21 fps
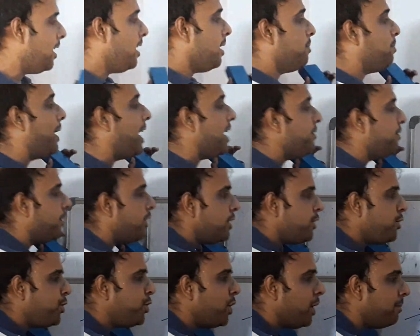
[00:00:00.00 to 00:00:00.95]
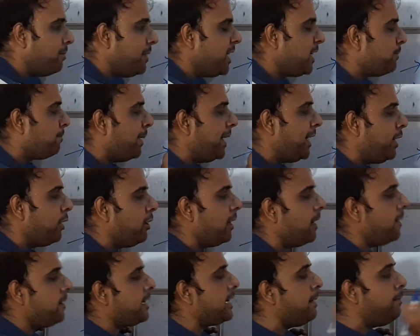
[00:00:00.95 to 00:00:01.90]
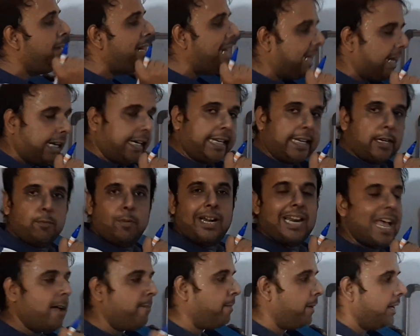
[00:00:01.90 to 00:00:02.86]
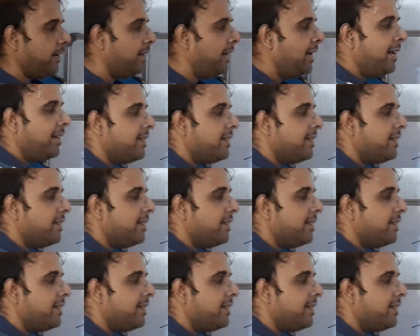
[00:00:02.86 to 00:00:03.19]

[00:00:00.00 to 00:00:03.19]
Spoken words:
By virtue of this particular similarity, what happened?